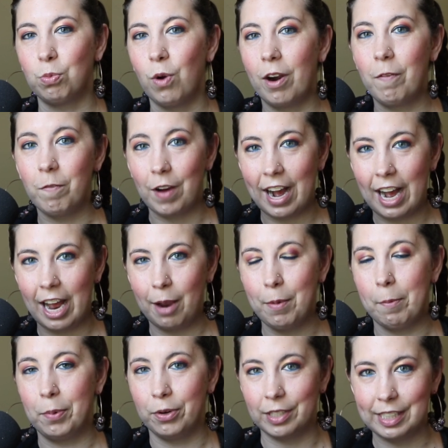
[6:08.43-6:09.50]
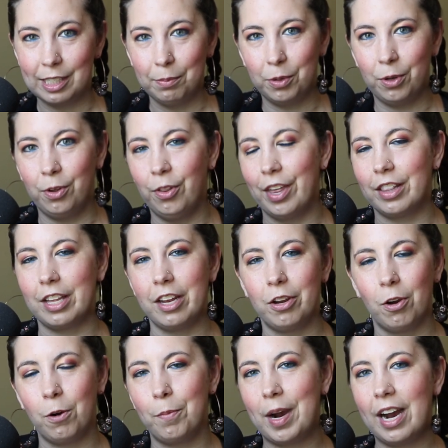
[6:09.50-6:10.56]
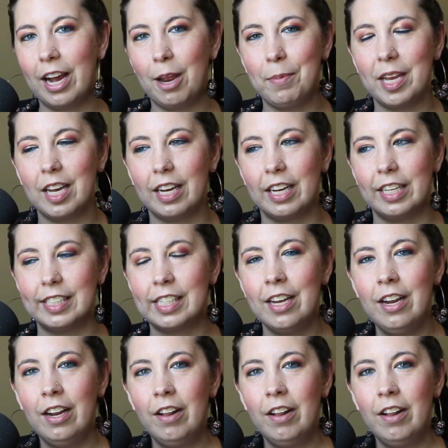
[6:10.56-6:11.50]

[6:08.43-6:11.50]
one vibe principle that they go by, because